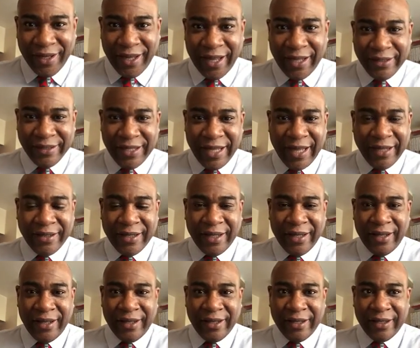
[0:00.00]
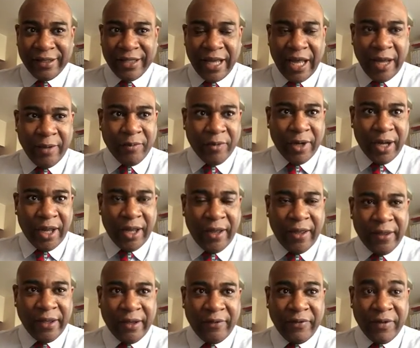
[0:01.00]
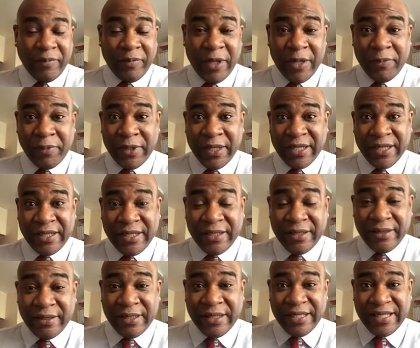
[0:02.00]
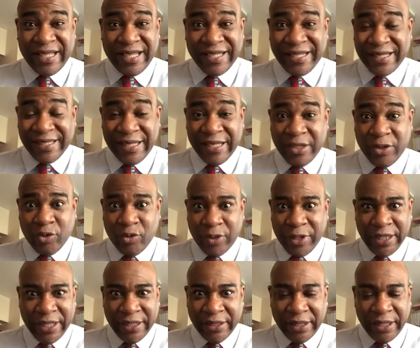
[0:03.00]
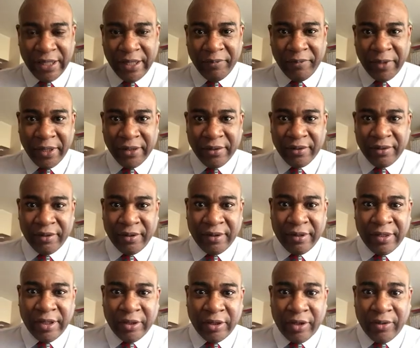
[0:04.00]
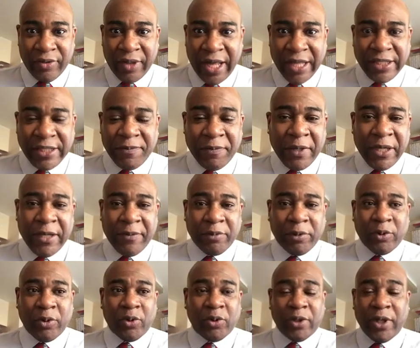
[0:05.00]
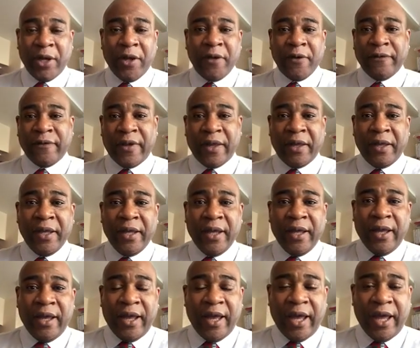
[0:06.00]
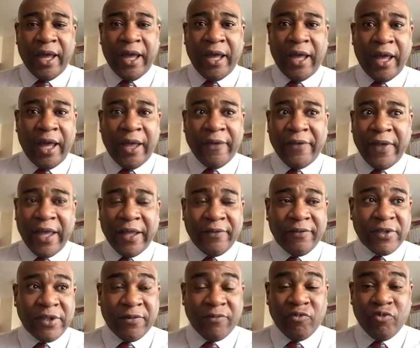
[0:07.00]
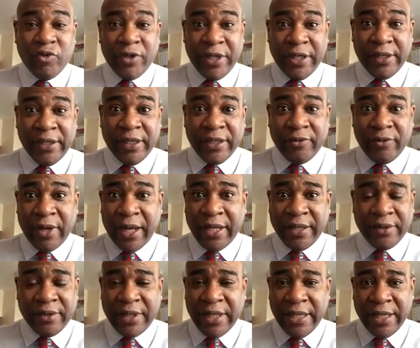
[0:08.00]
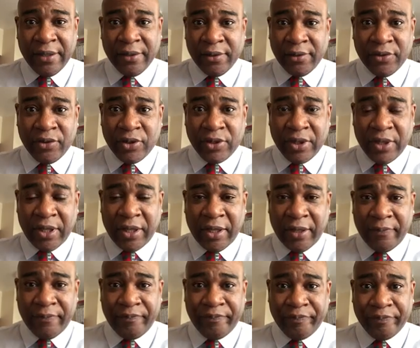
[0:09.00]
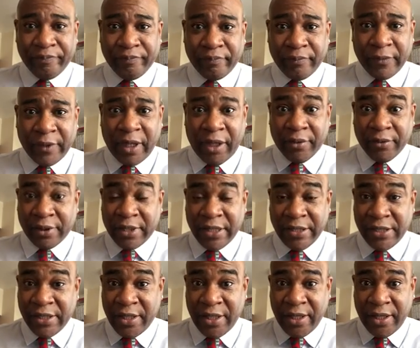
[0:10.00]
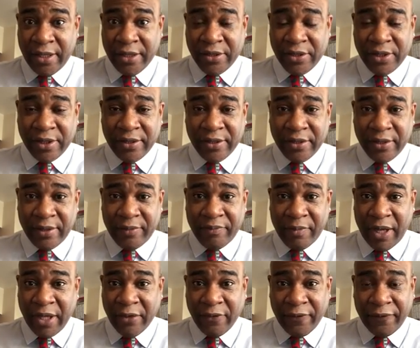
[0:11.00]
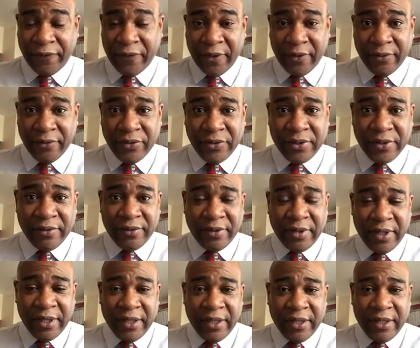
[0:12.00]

and getting a camera. I think people are incessantly greedy, but that's people all over. I've had some really great deals on guitars and microphones and